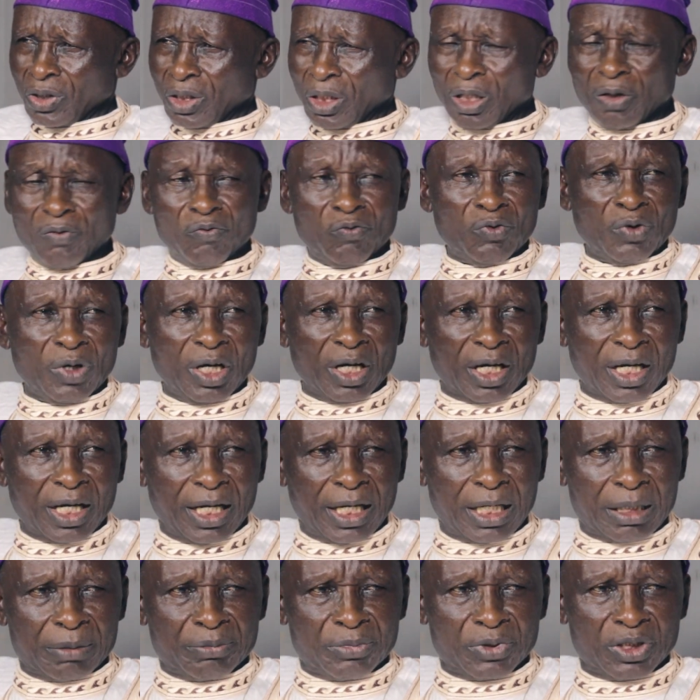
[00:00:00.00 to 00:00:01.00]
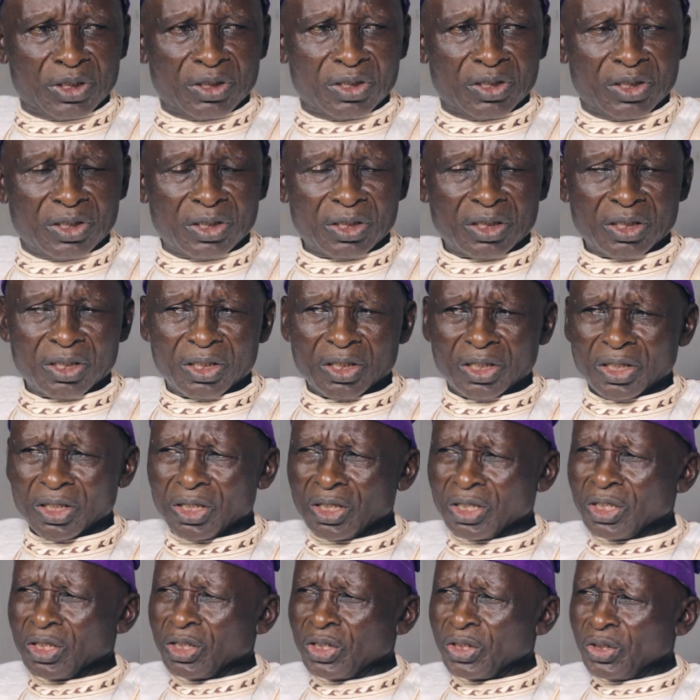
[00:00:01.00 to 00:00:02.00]
if you are coming,
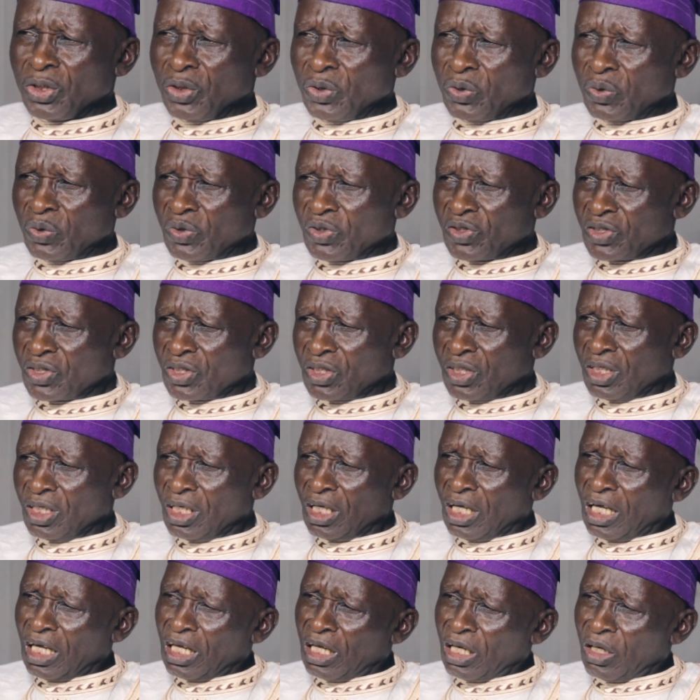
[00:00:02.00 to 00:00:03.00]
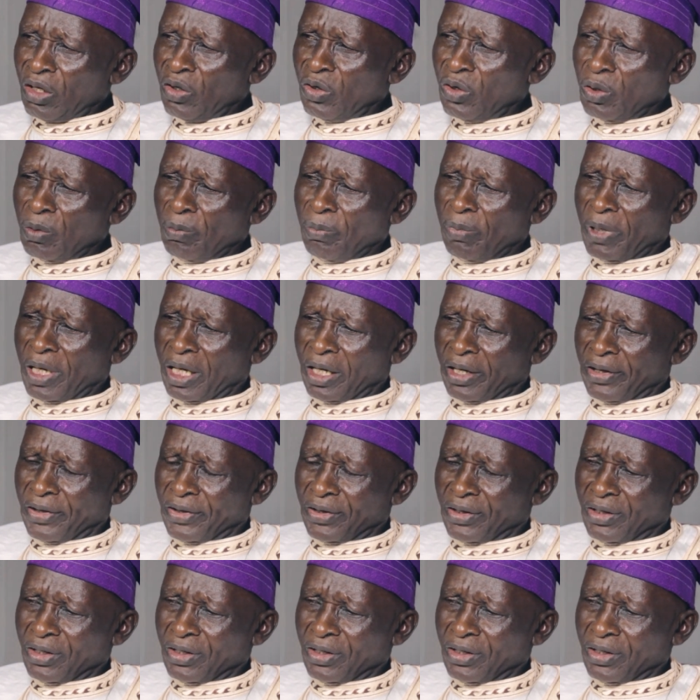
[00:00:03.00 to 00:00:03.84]
you see a leopard